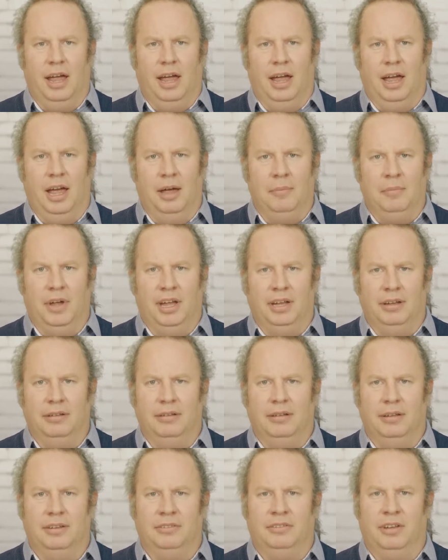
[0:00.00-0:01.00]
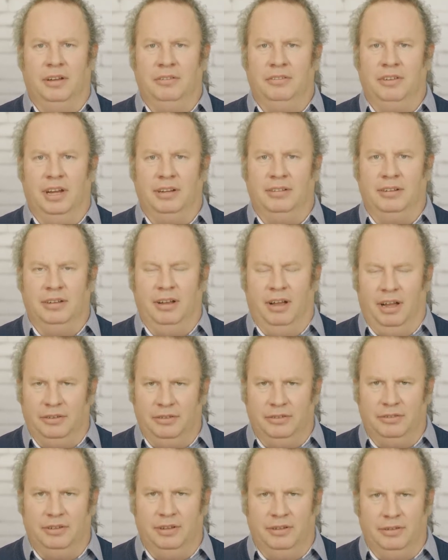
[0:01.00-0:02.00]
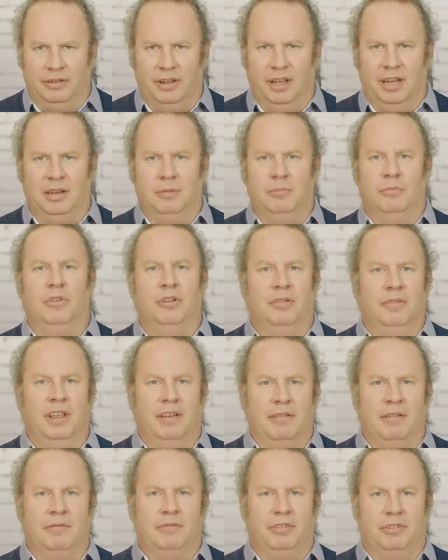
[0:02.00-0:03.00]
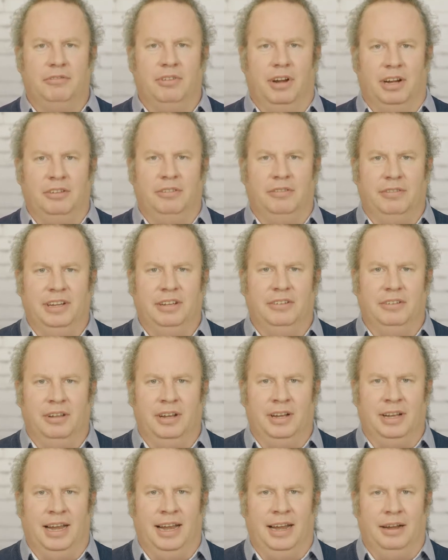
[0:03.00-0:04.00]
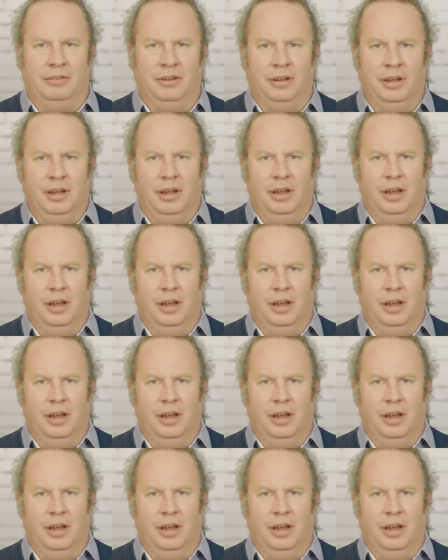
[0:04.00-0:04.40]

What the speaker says: and the associated licenses, they can move their infrastructure into the cloud